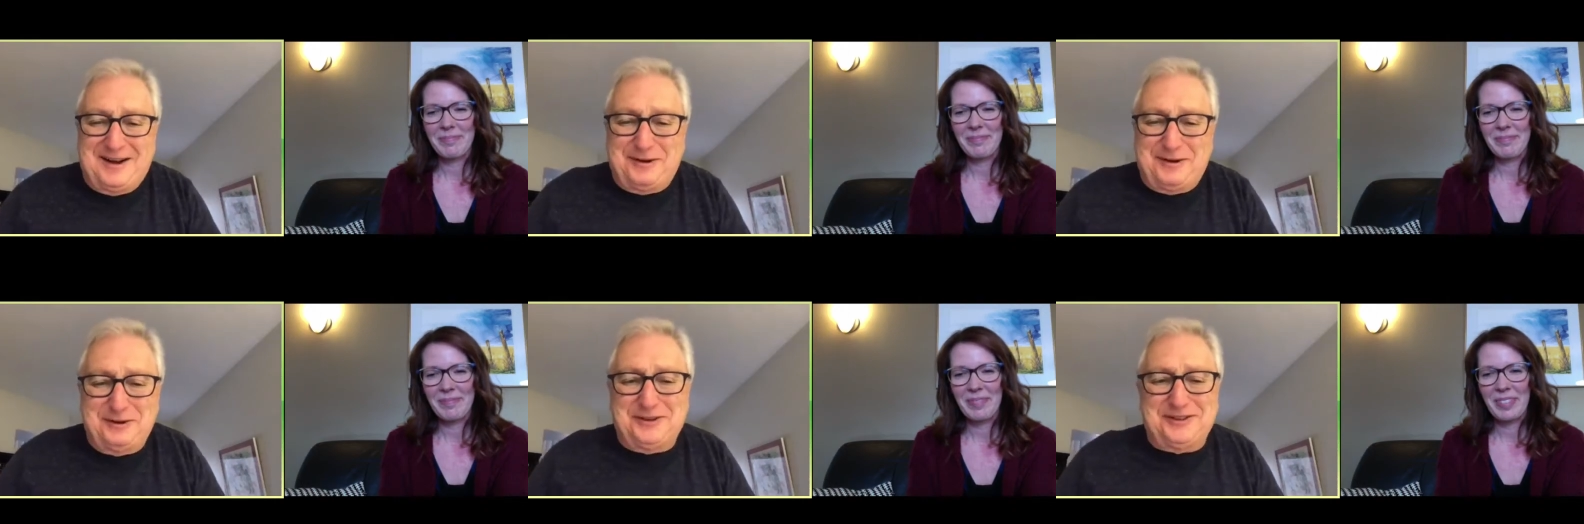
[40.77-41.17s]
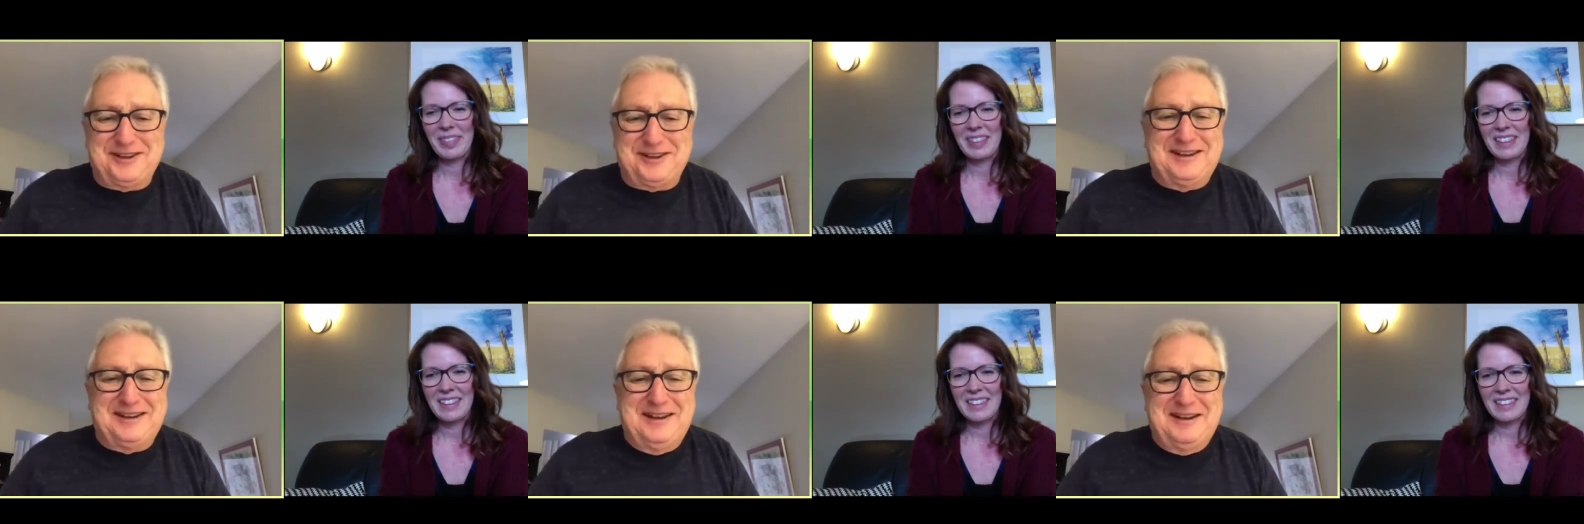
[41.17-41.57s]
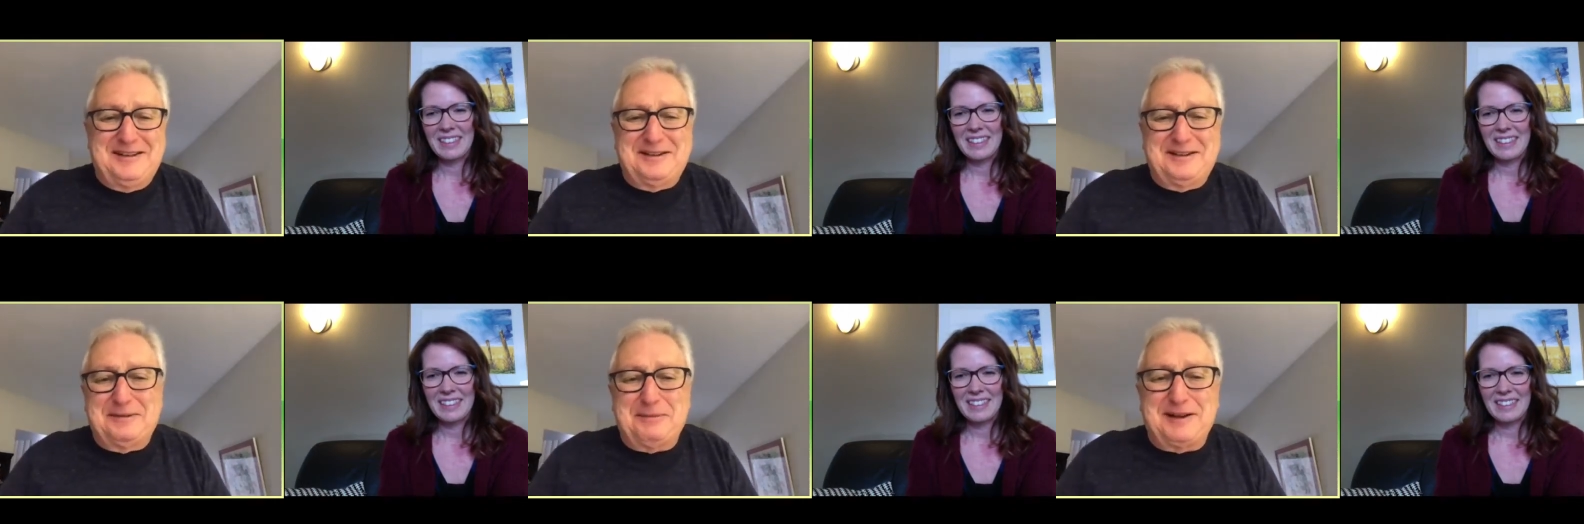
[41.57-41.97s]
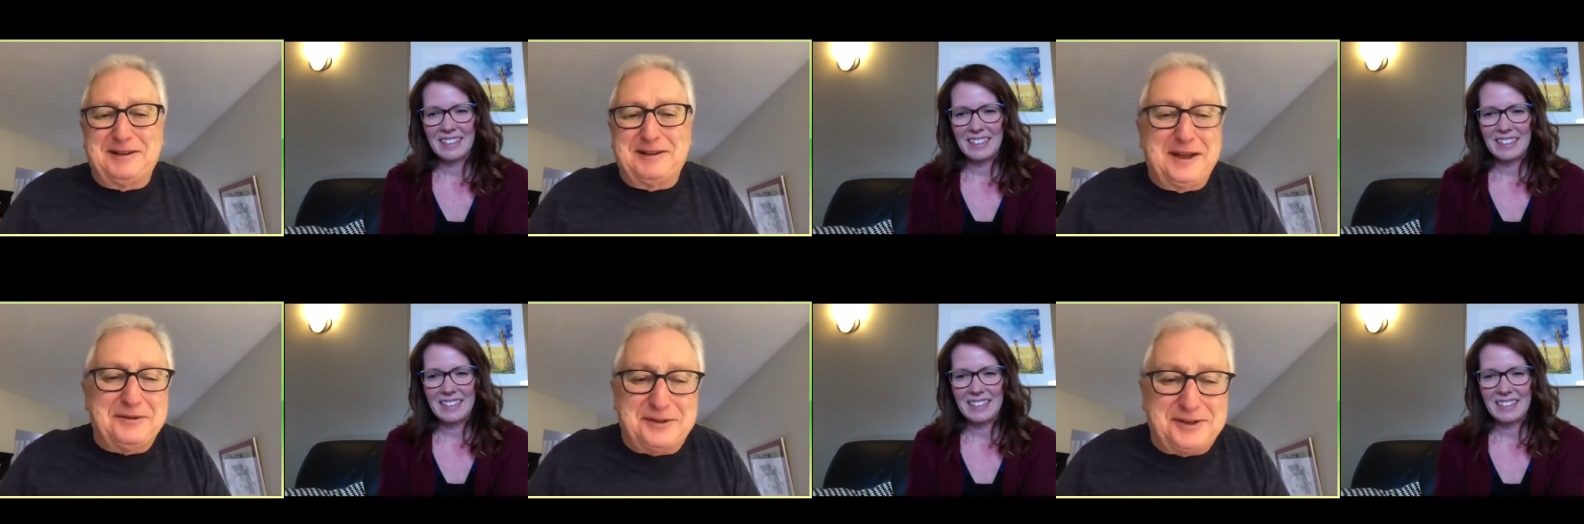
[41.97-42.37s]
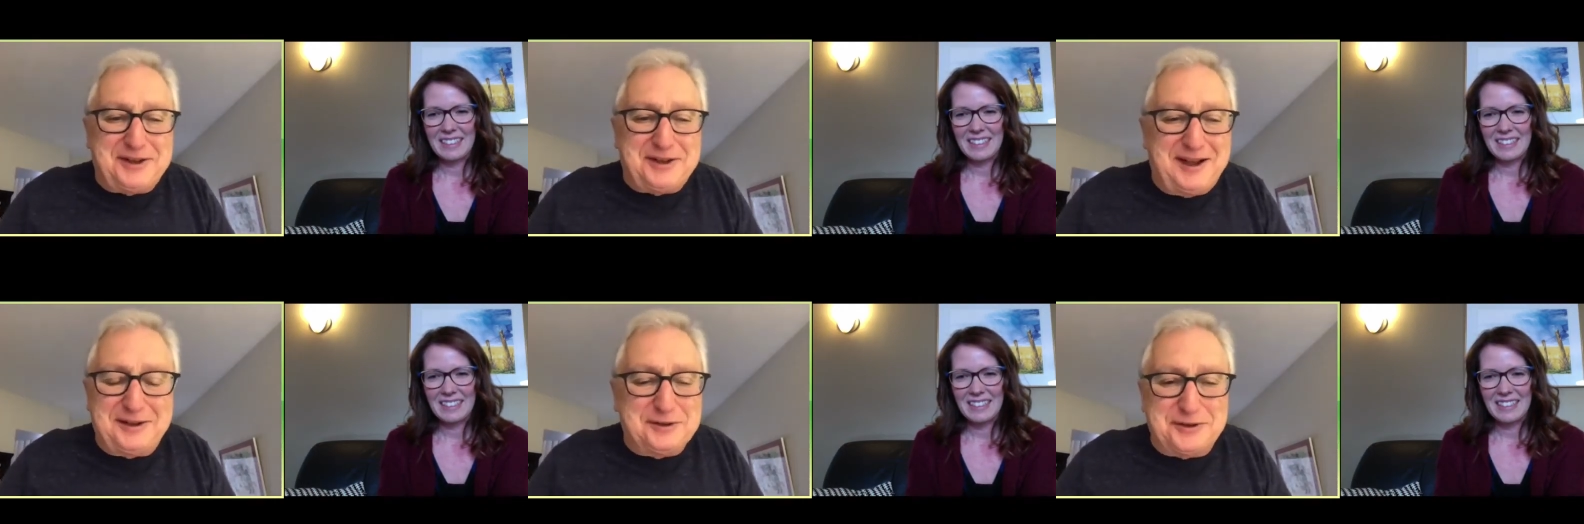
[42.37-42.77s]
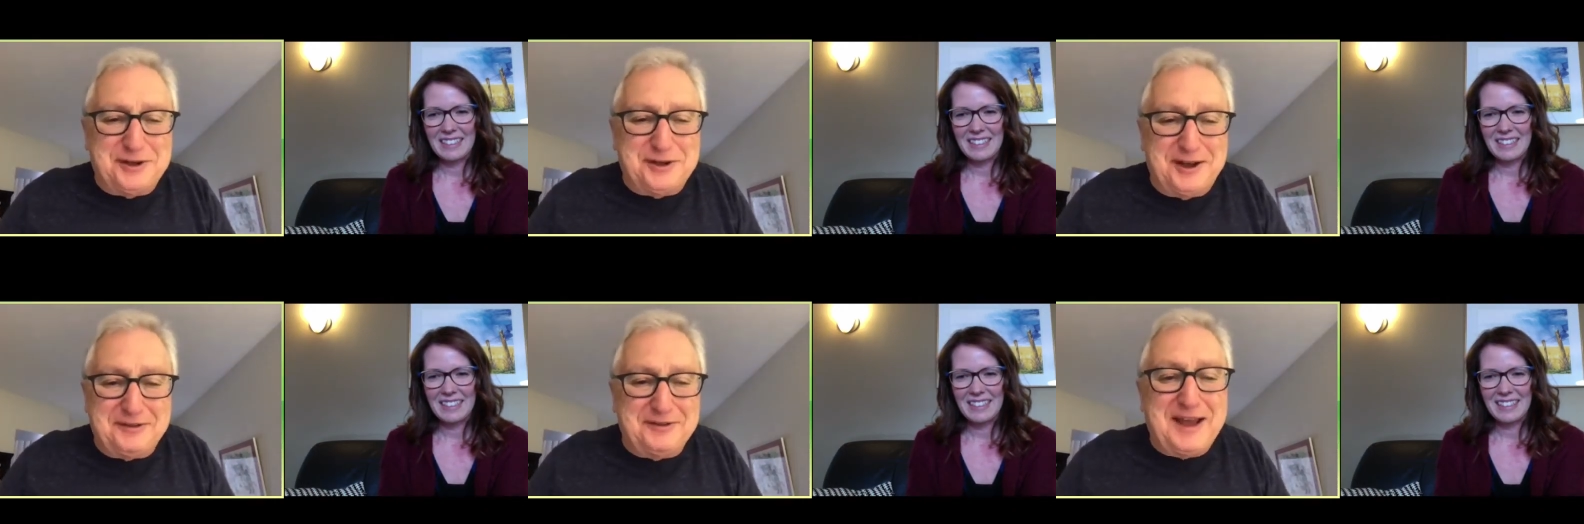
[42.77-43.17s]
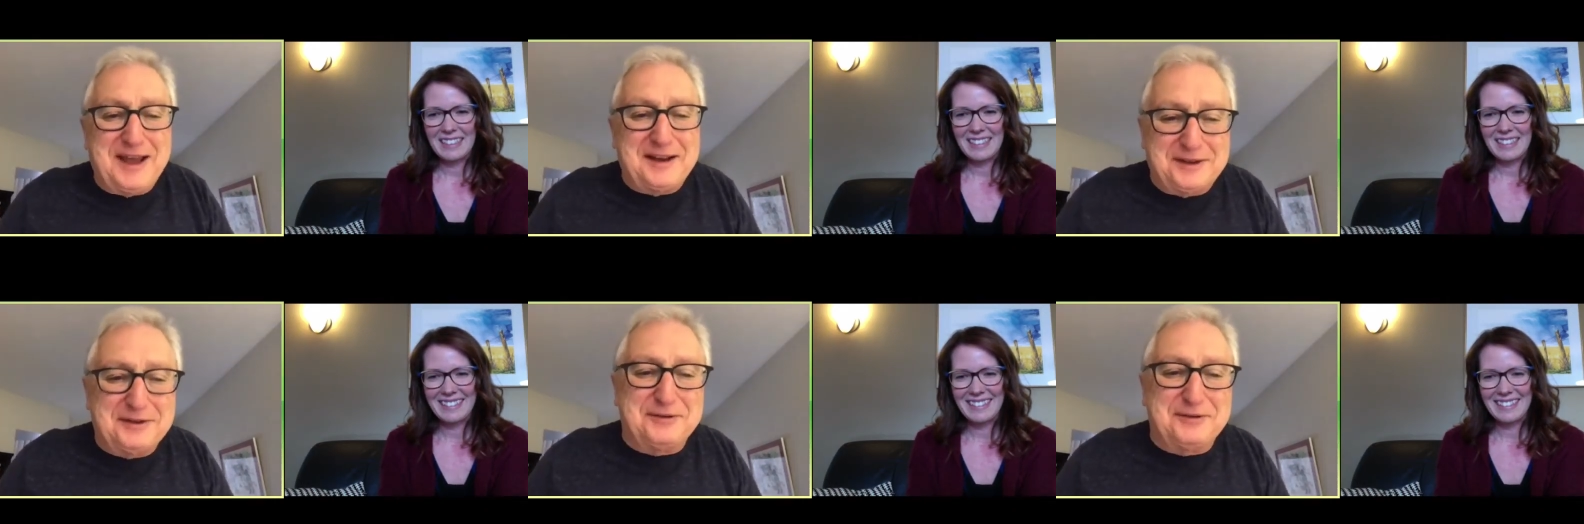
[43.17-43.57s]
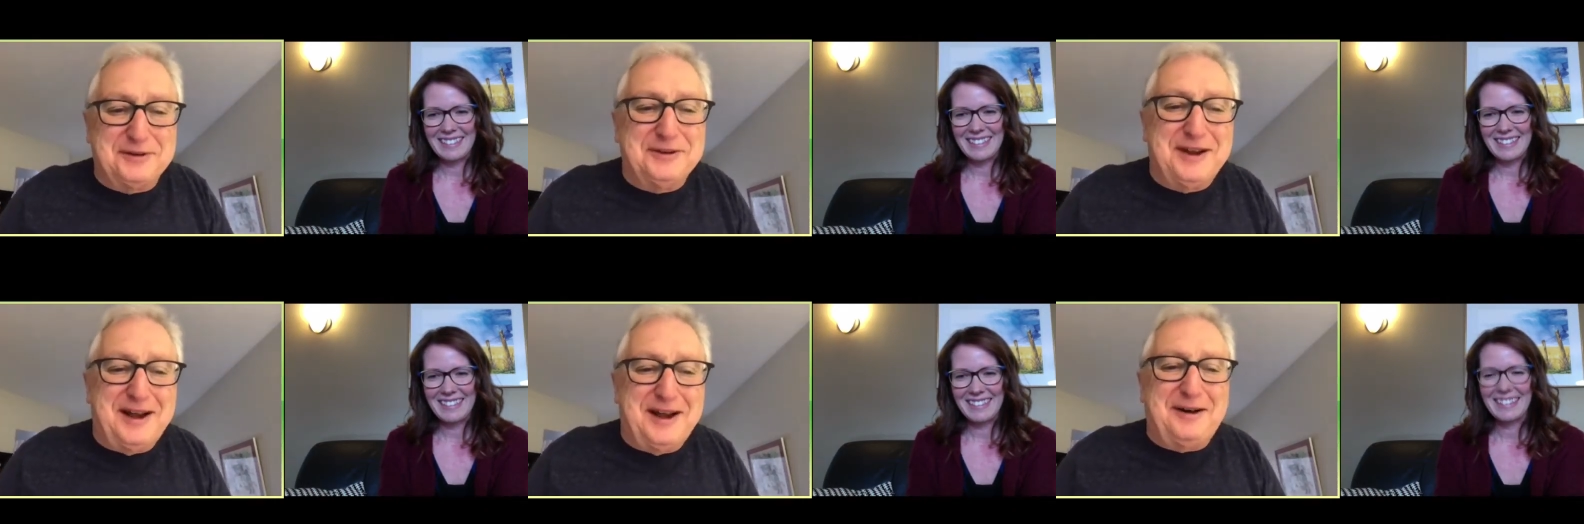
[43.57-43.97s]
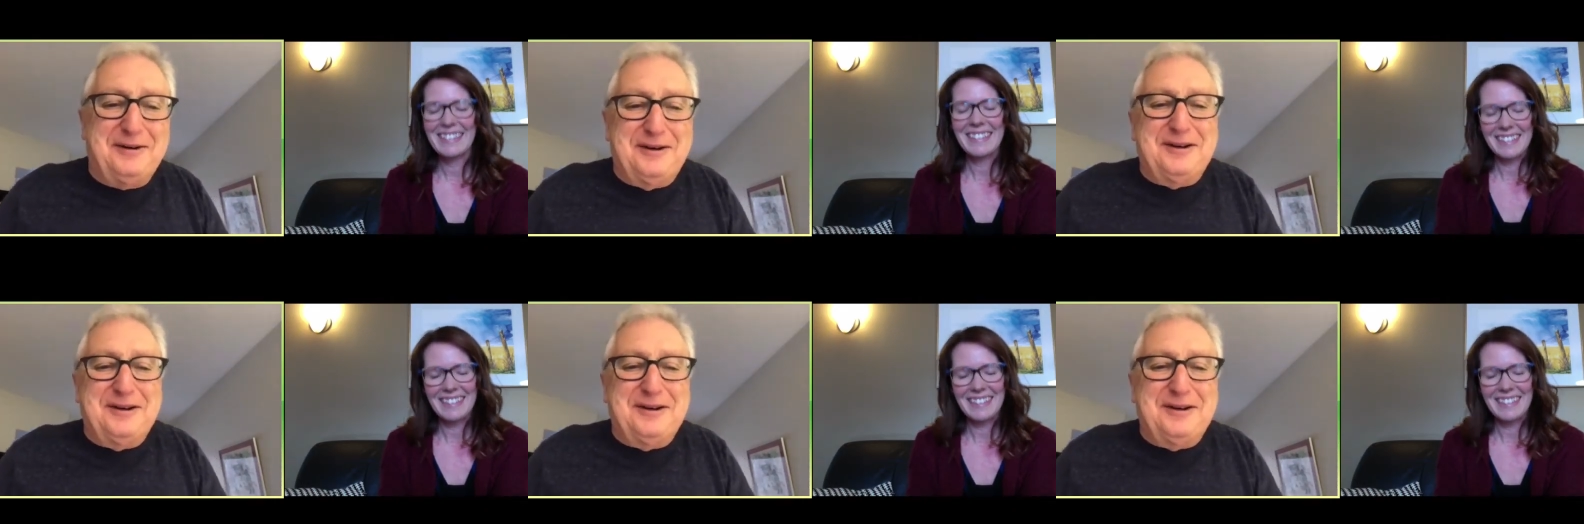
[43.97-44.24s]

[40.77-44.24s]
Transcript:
Speaker 1: I always say that my lifestyle is not that different now